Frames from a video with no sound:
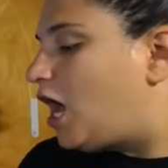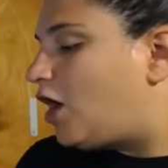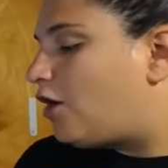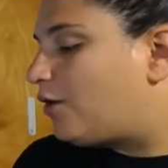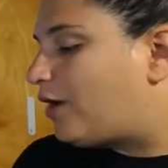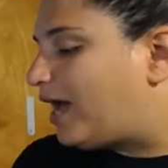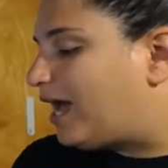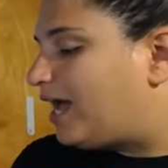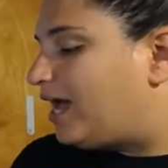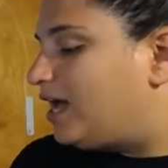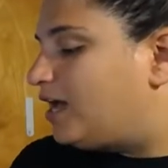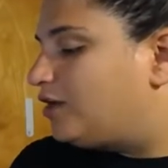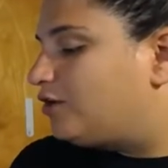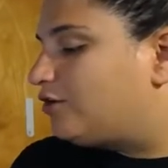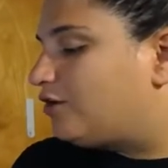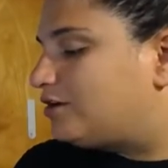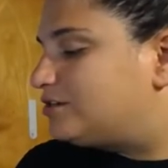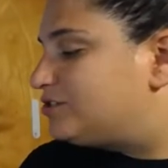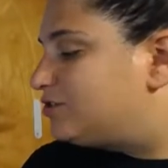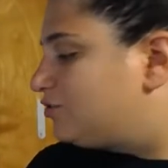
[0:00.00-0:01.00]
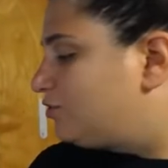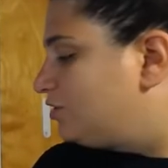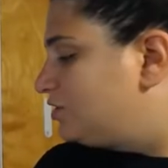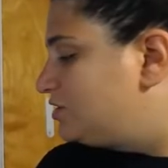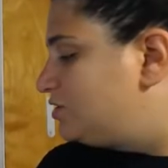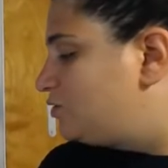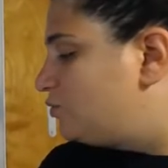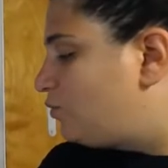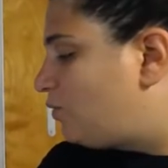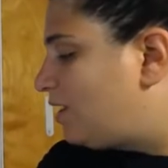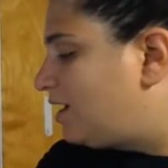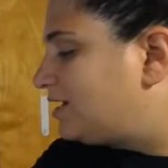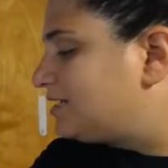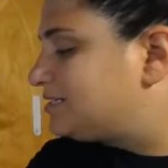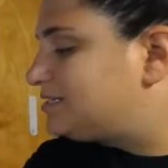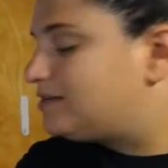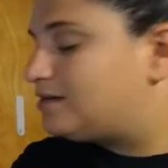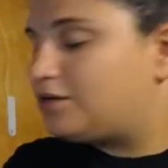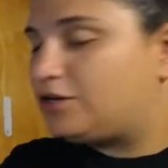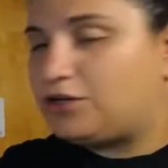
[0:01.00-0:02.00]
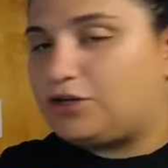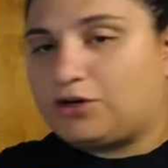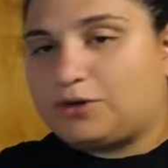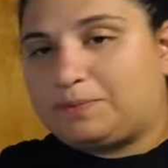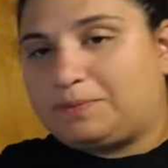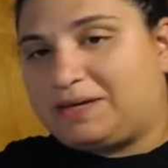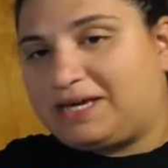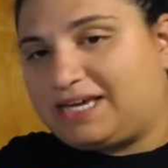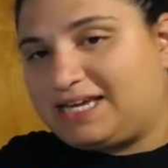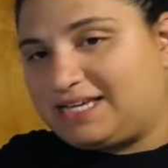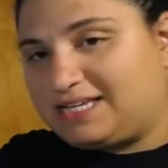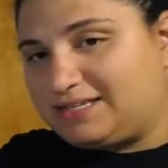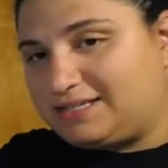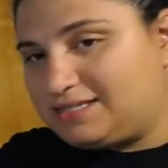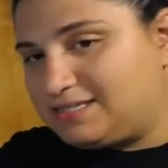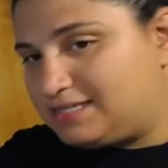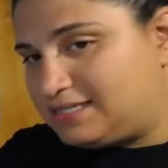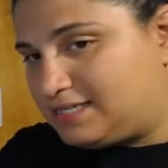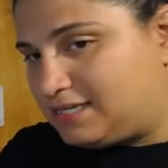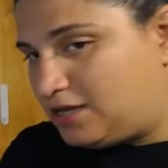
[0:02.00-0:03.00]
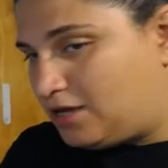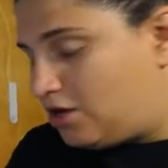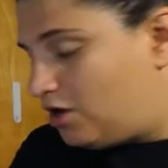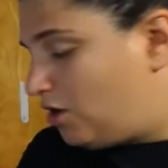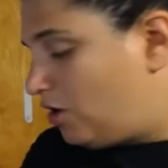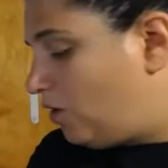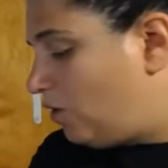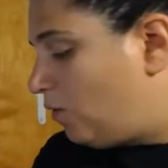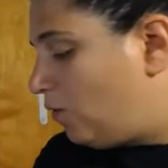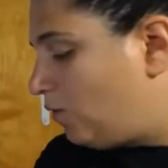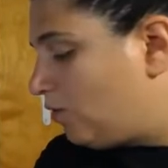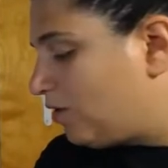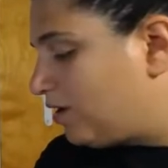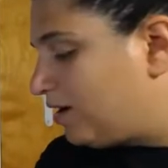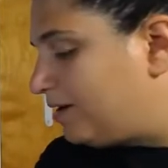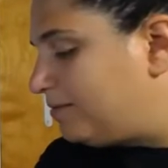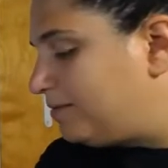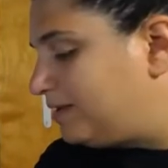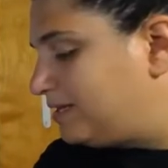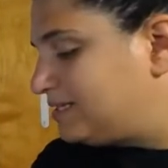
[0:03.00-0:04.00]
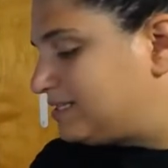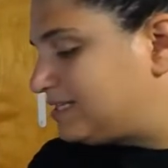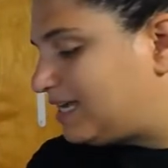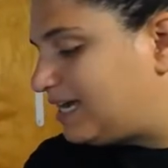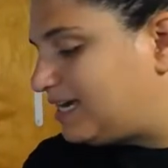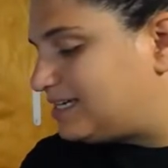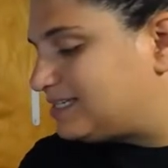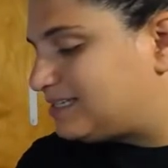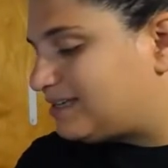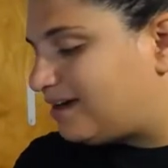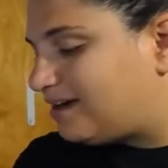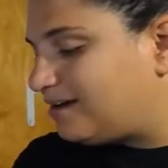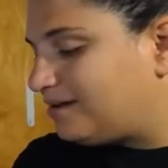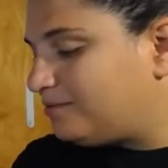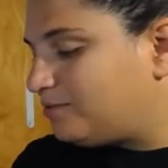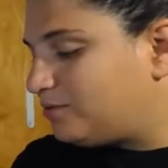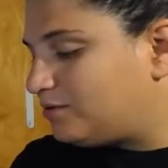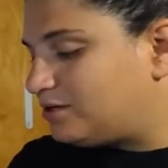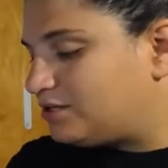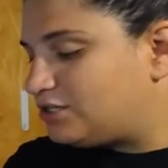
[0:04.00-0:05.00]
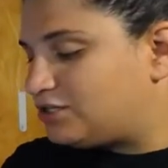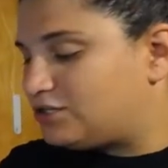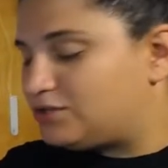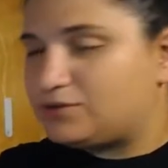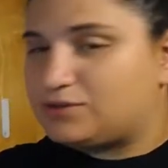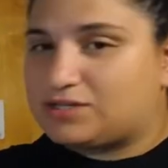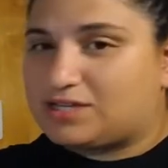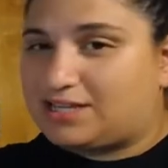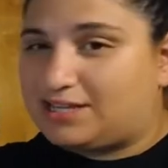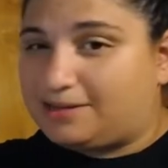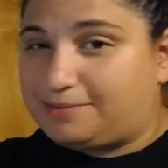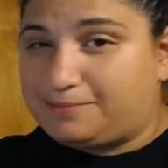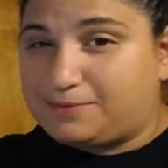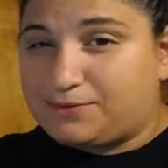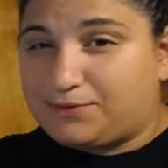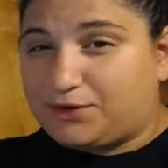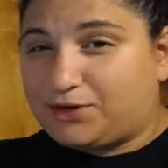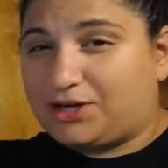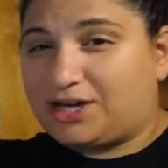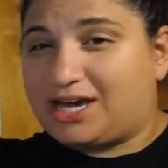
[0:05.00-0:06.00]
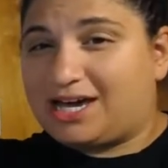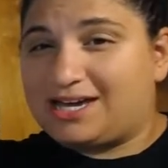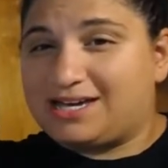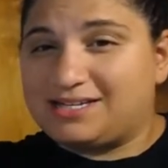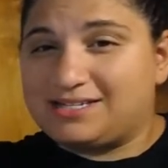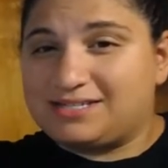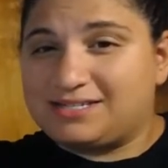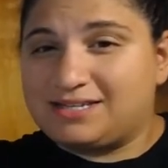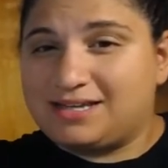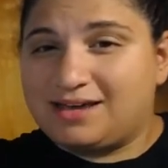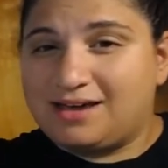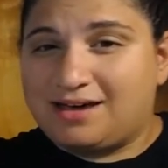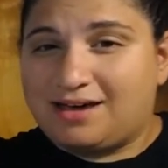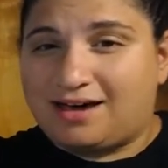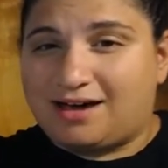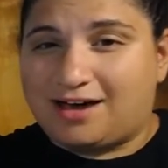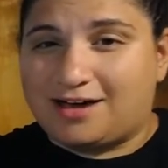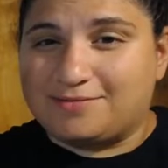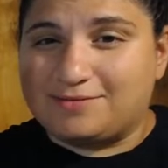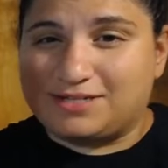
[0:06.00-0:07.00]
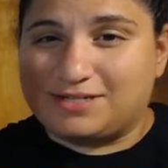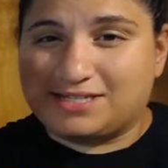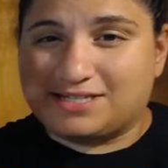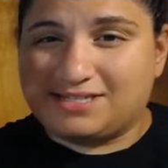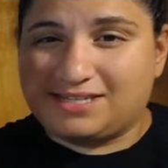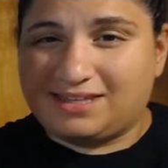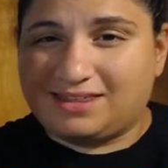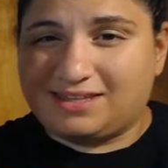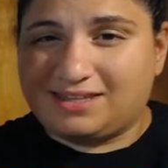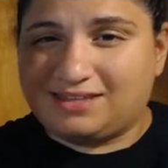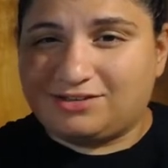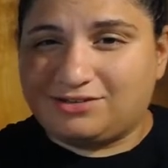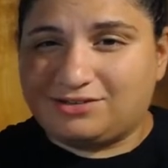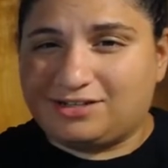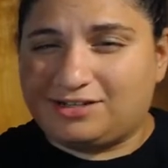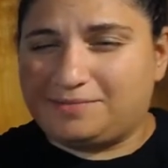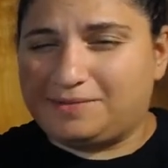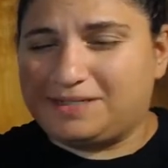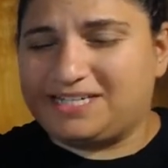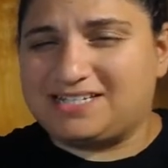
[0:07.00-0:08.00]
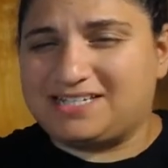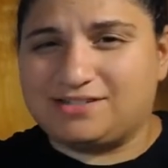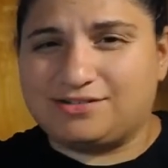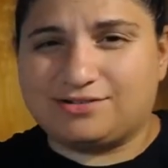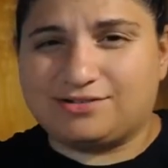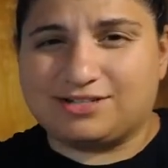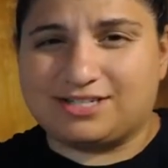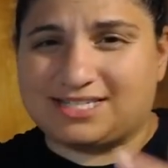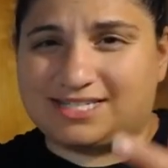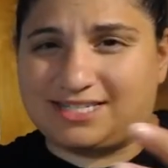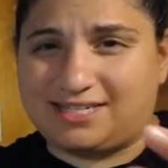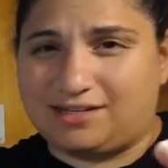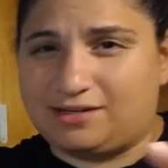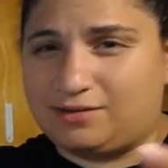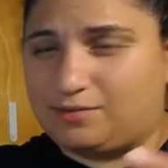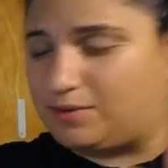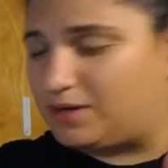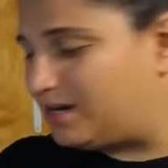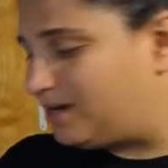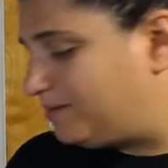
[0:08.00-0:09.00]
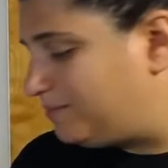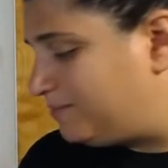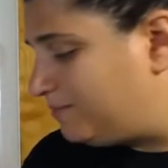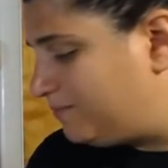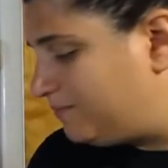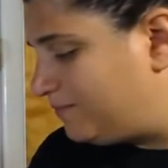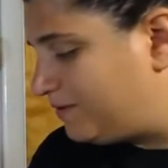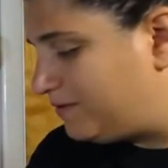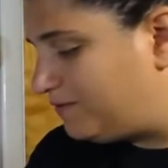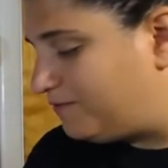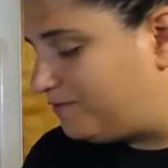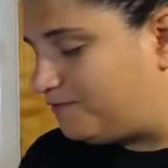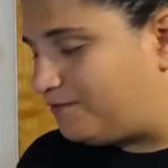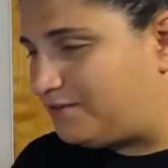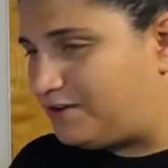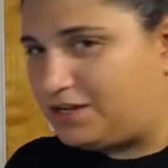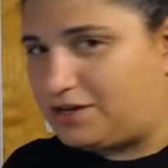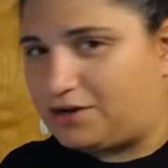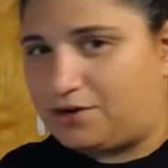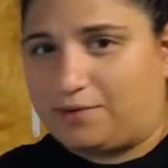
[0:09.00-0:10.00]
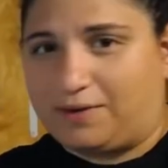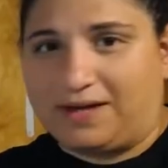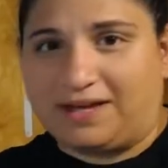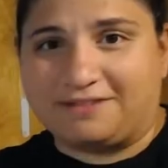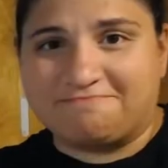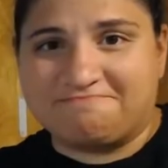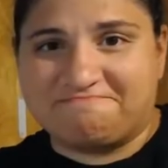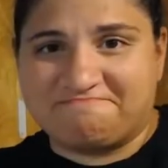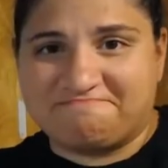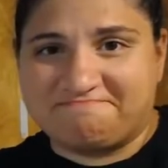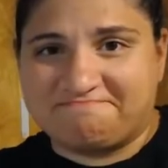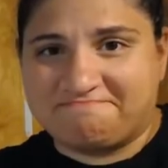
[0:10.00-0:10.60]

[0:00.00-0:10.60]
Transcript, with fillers: Okay, you're also going to want your pins, or in this case, I'm going to use clips for you guys, um, just because I think they're a little bit easier to see when I'm videoing.